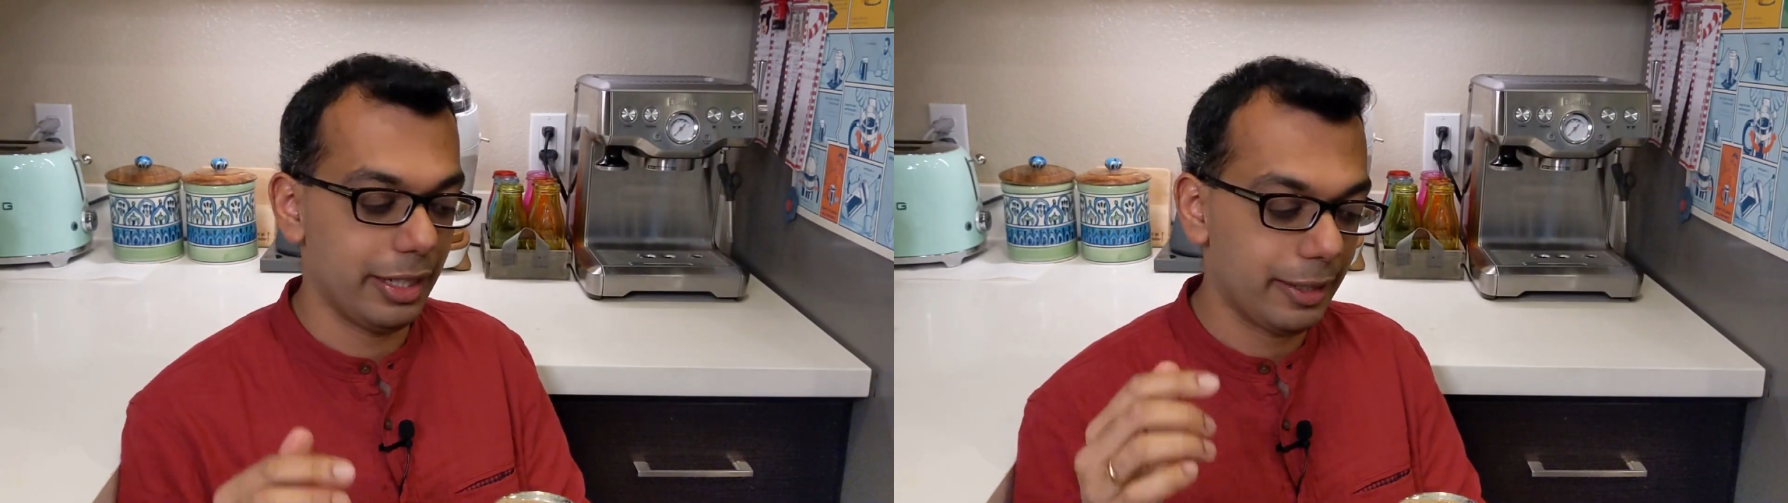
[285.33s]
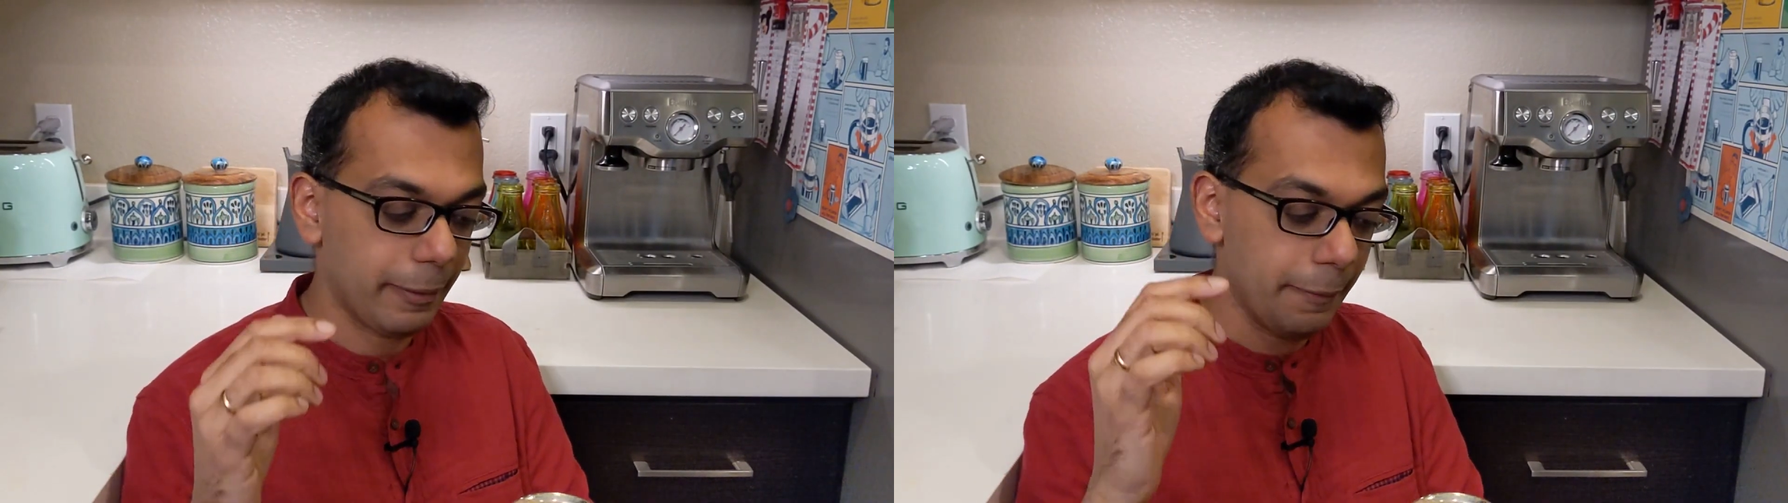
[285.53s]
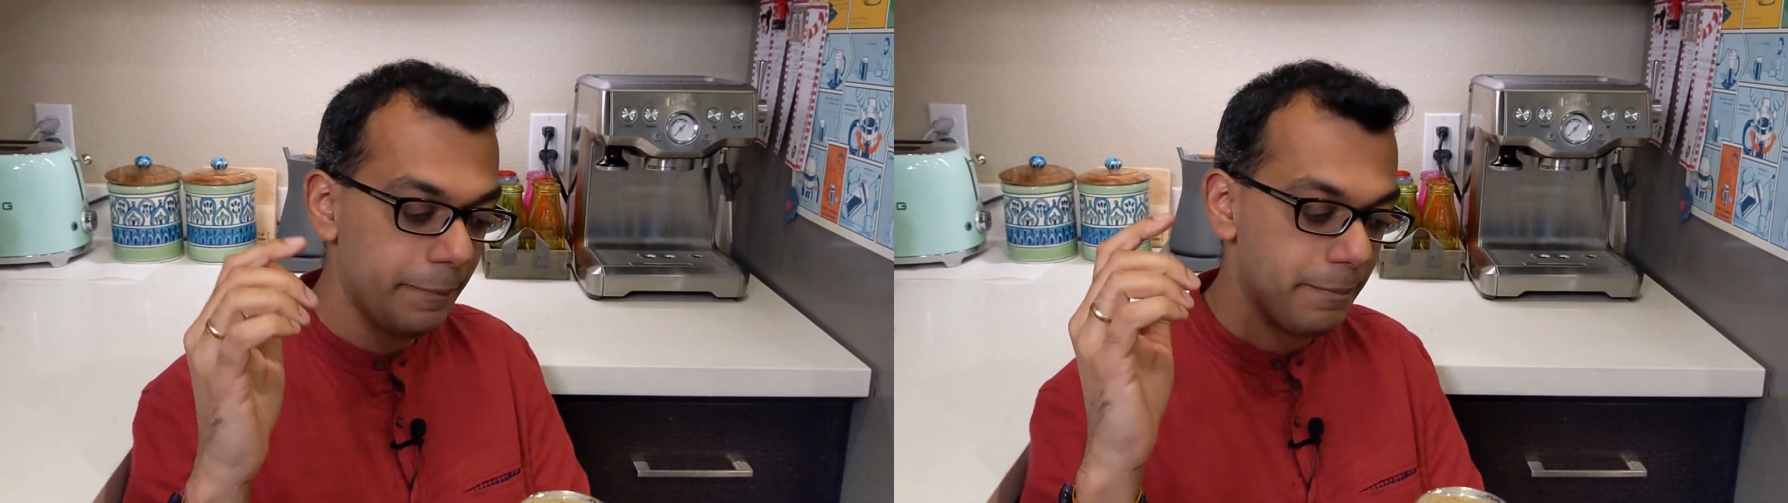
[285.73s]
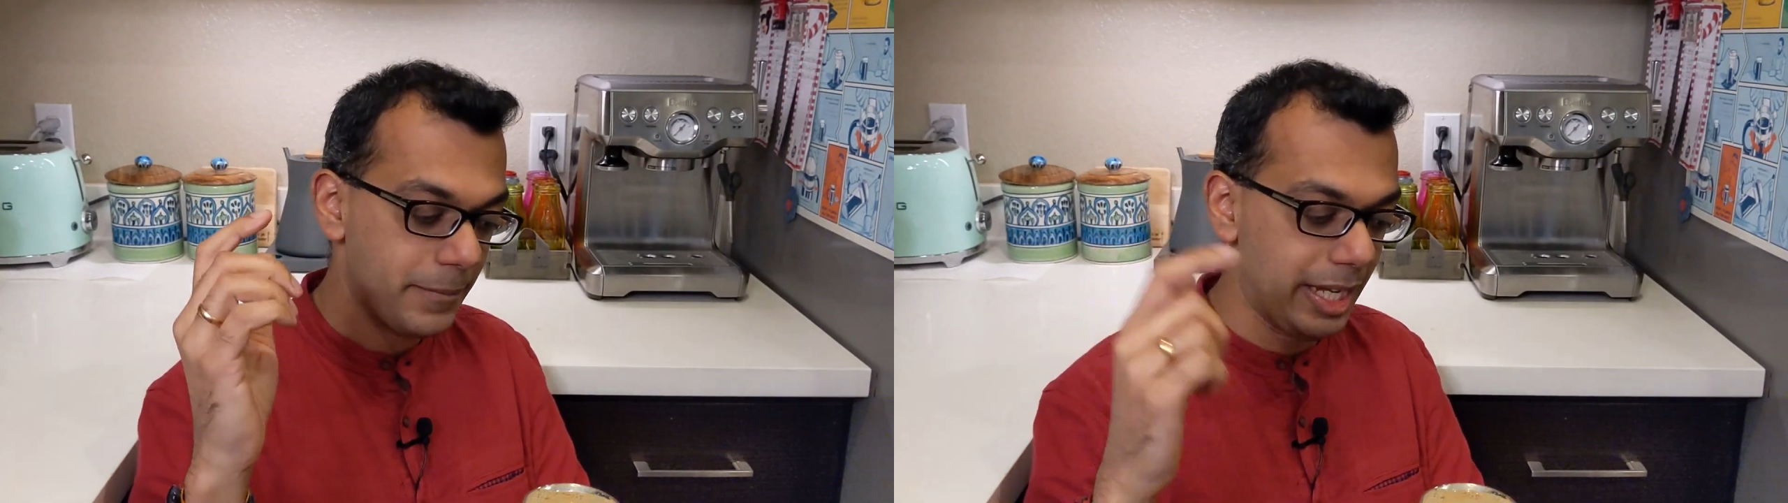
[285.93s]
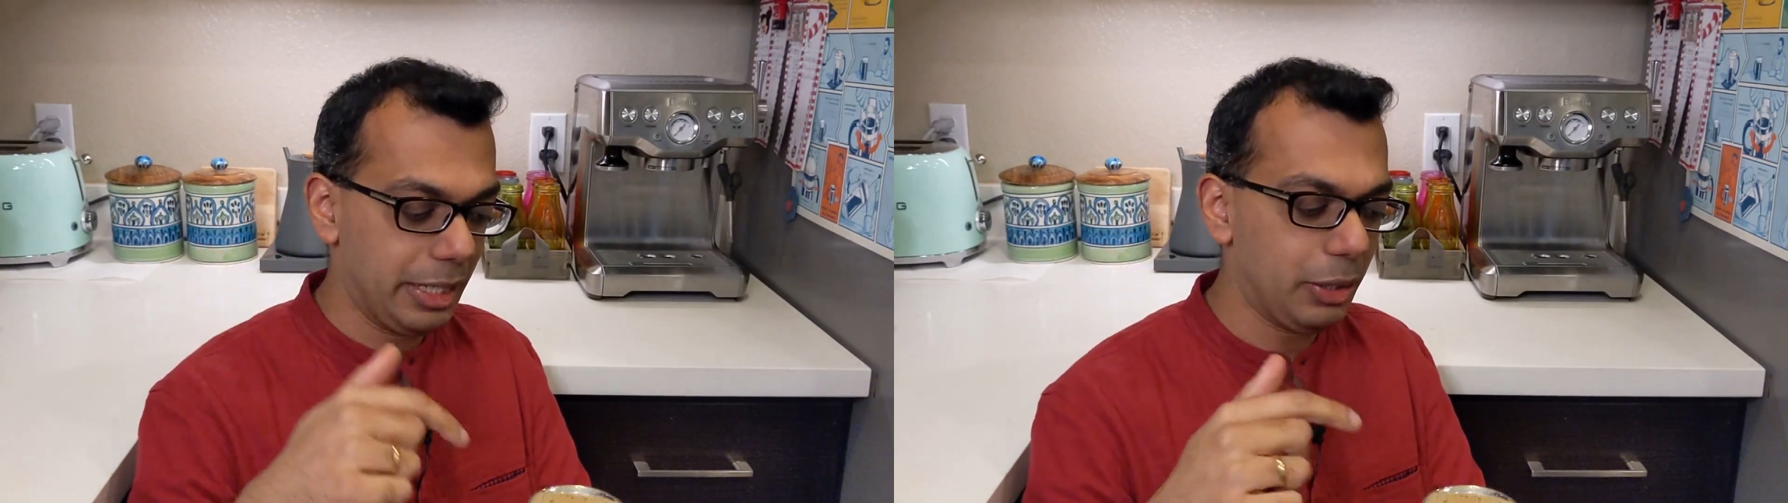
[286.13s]

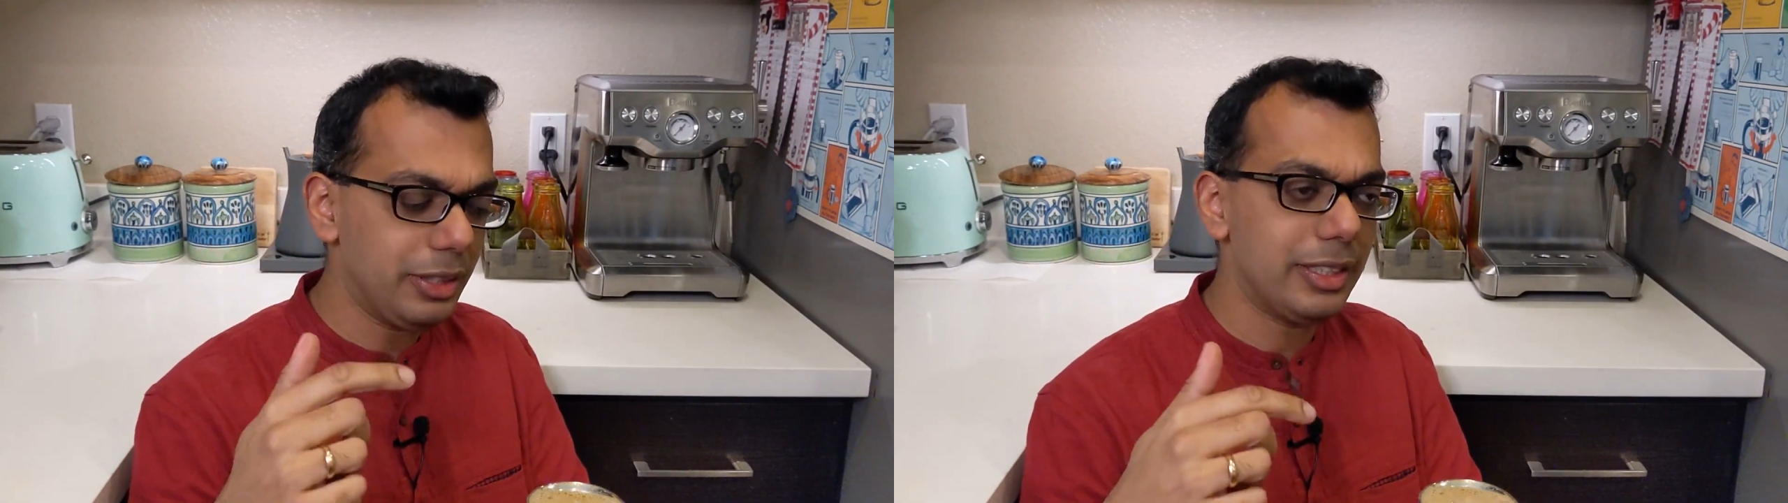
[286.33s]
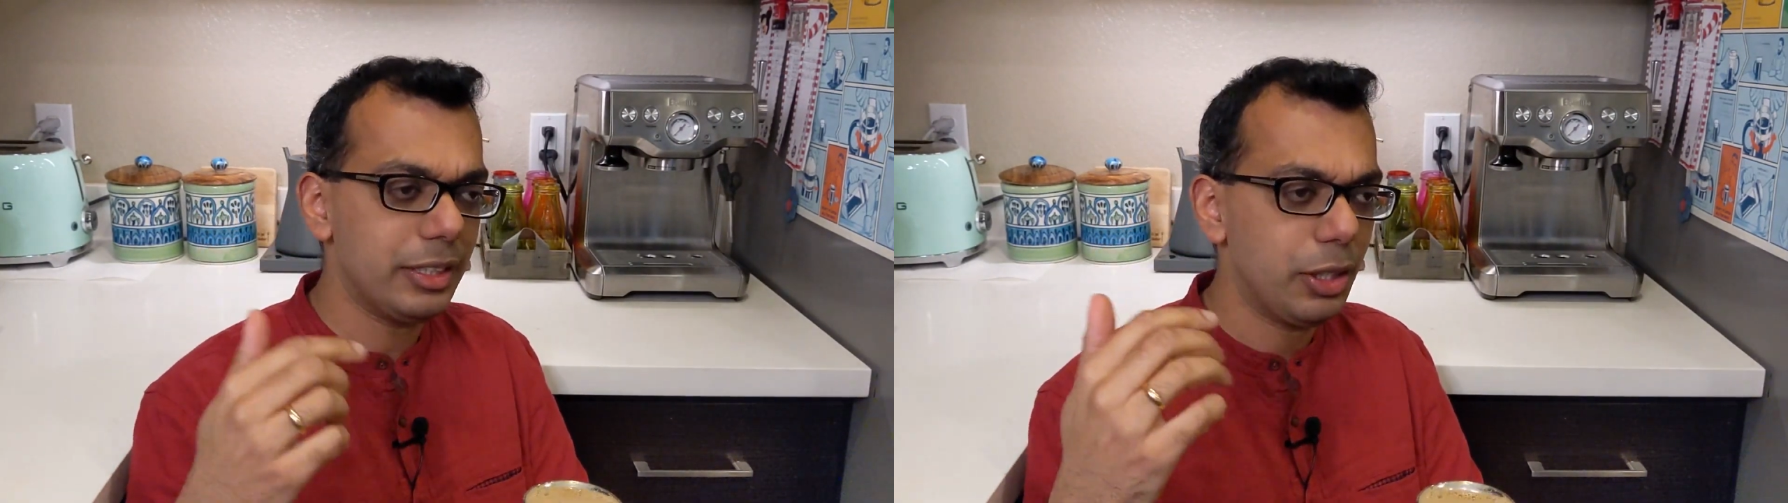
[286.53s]
I got